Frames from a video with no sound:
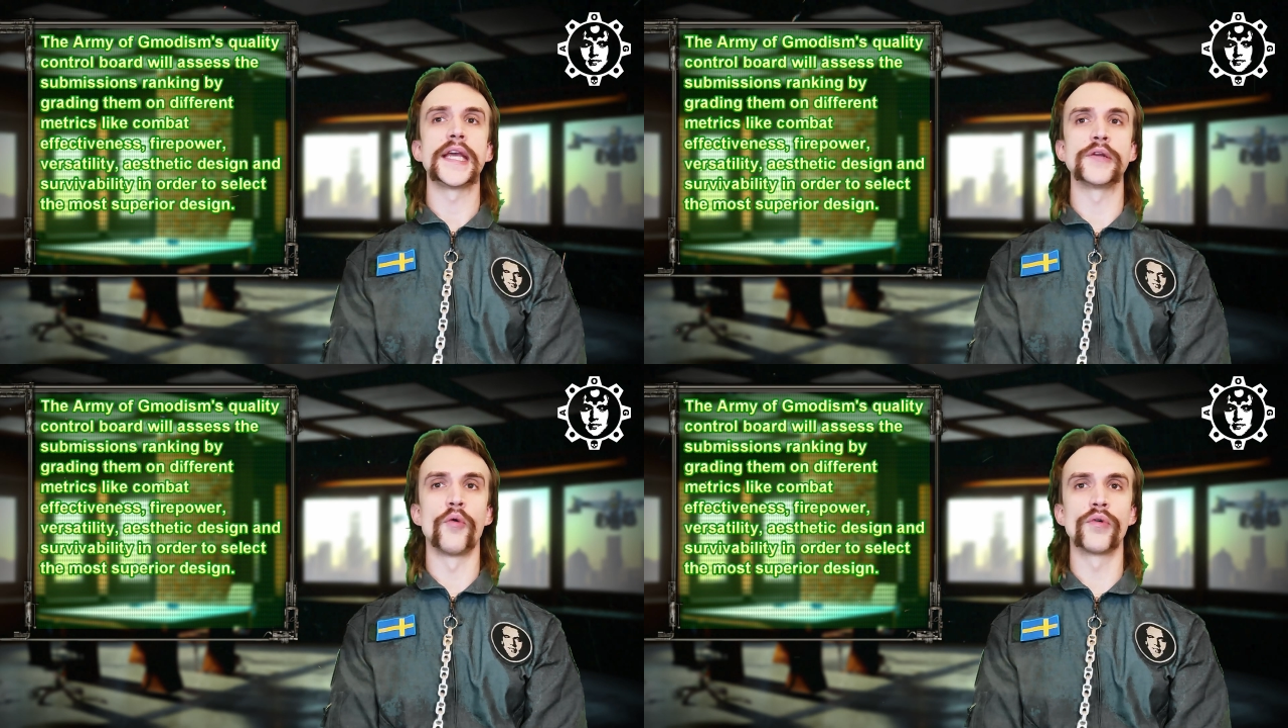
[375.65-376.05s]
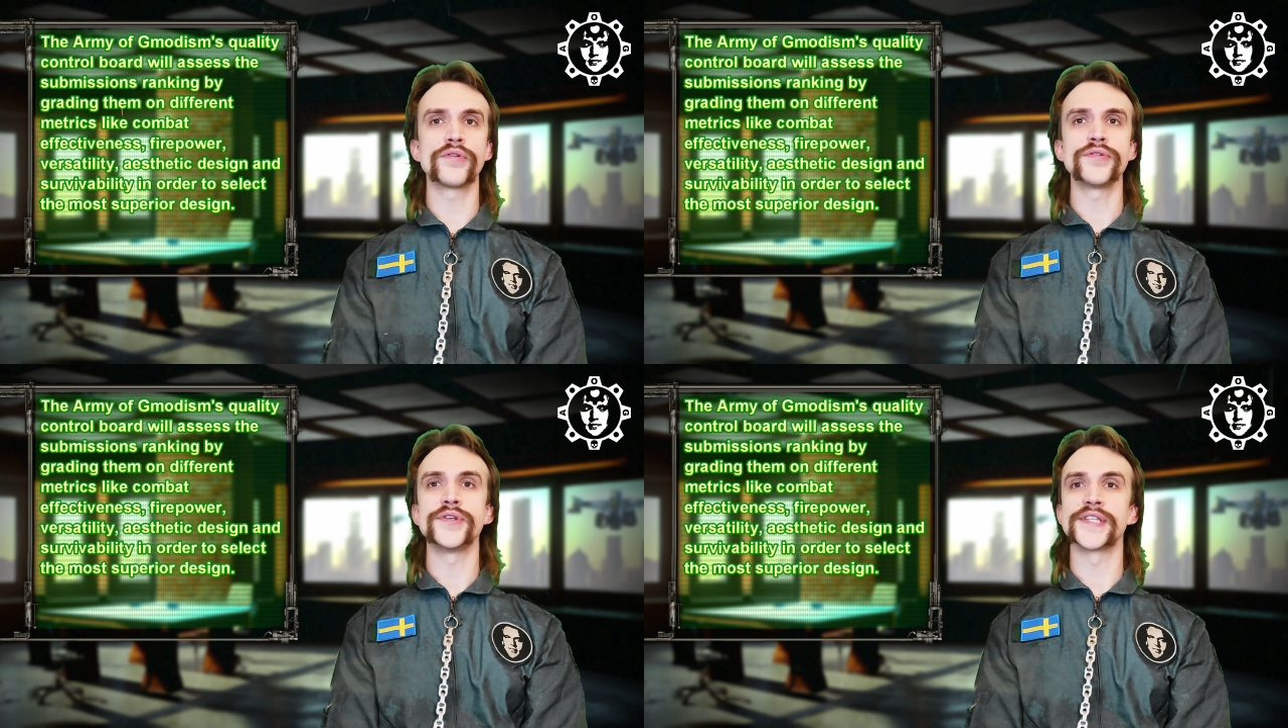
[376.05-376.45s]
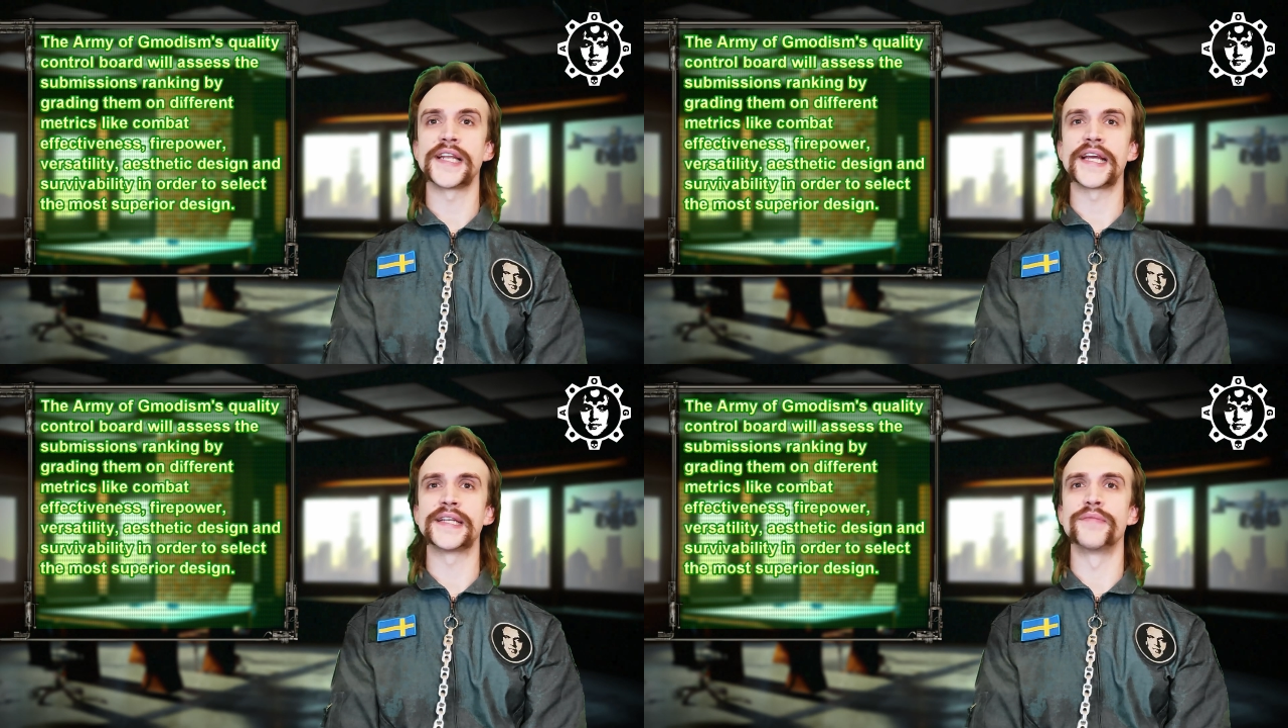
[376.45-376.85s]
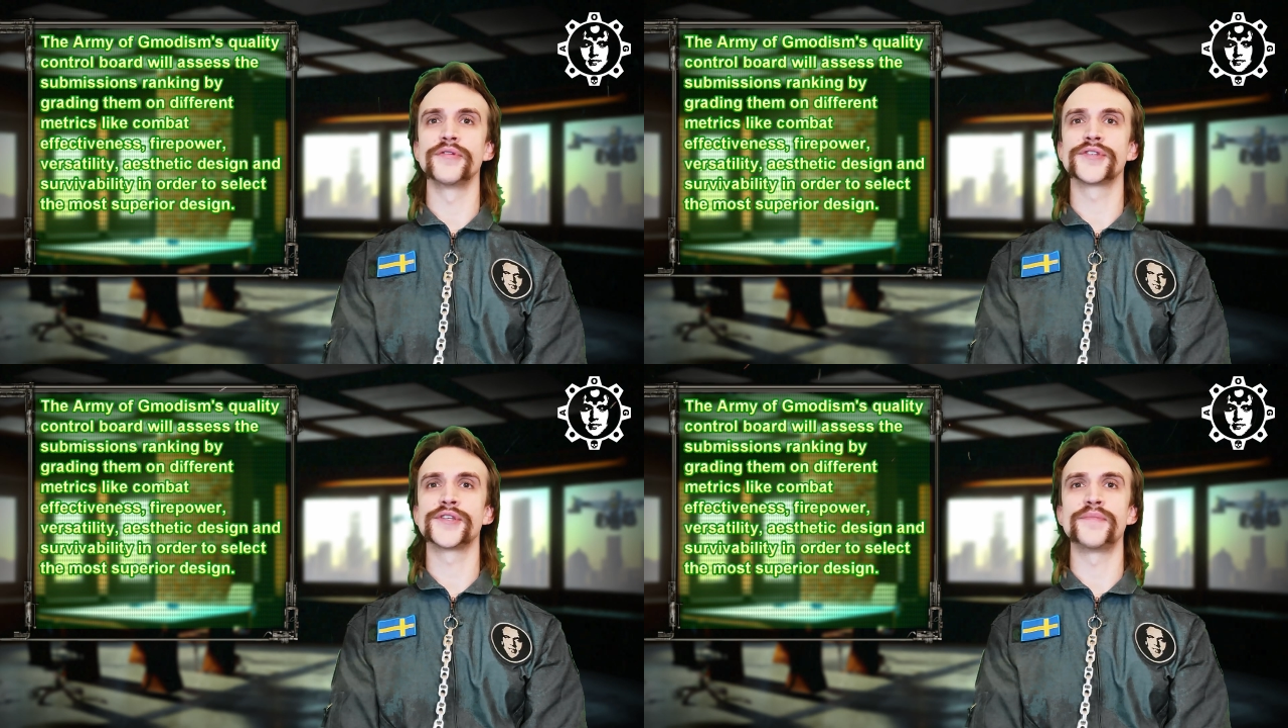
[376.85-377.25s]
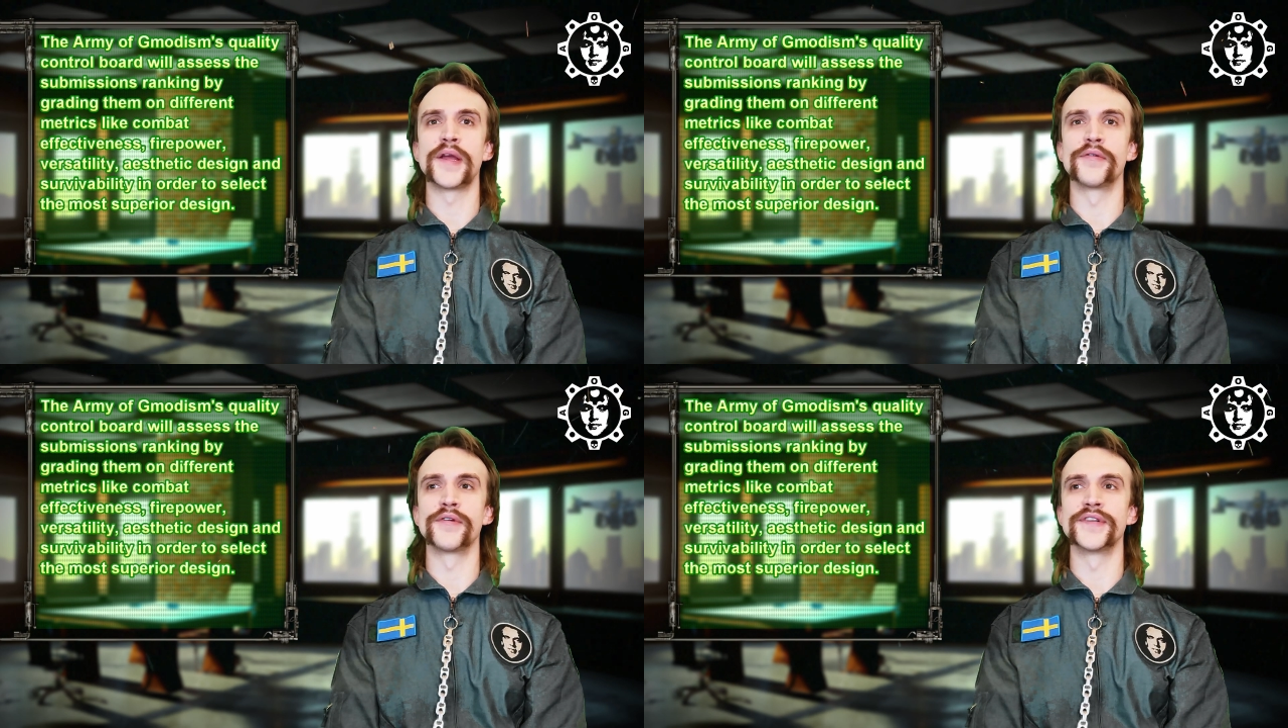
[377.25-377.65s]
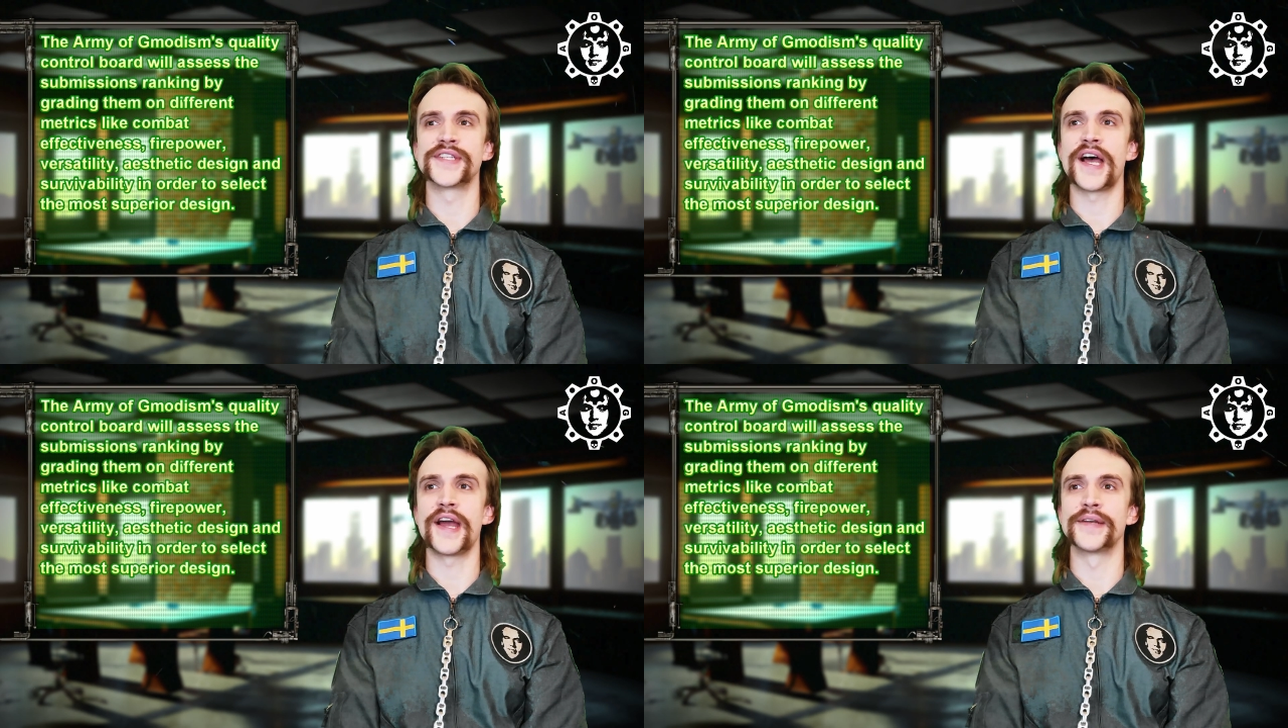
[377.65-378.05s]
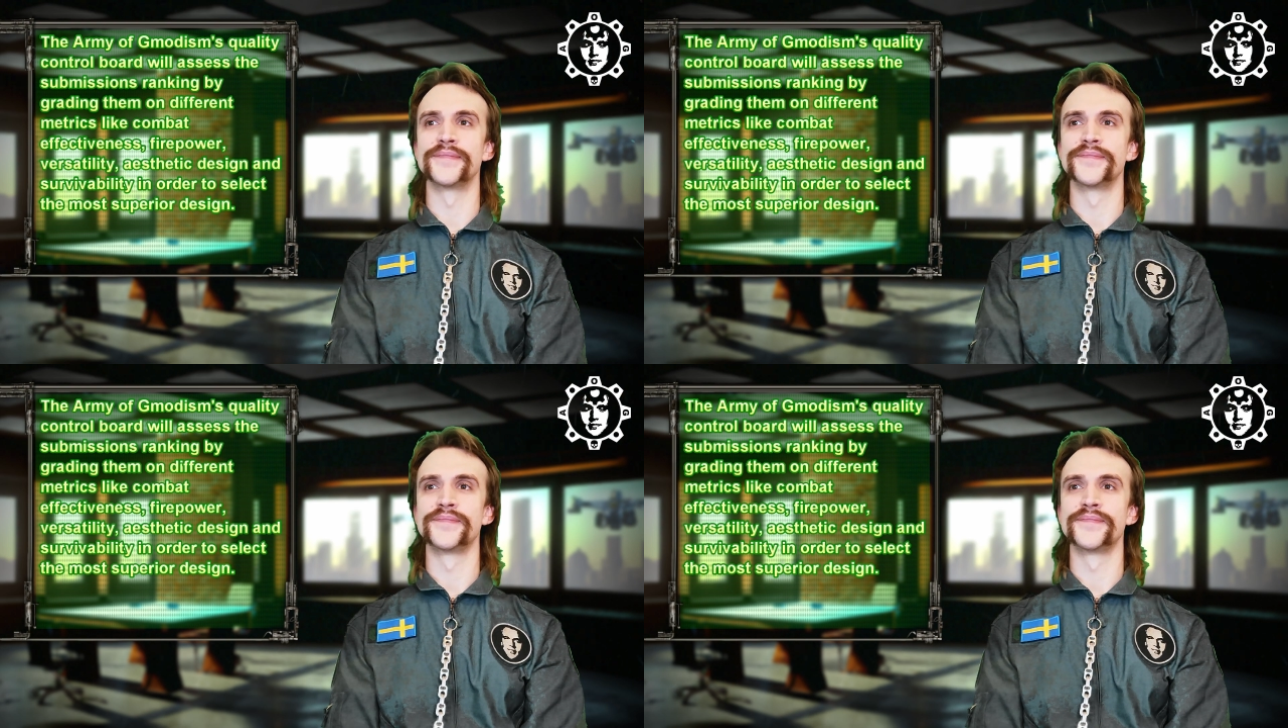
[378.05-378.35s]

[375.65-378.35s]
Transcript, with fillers: in order to select the most superior design.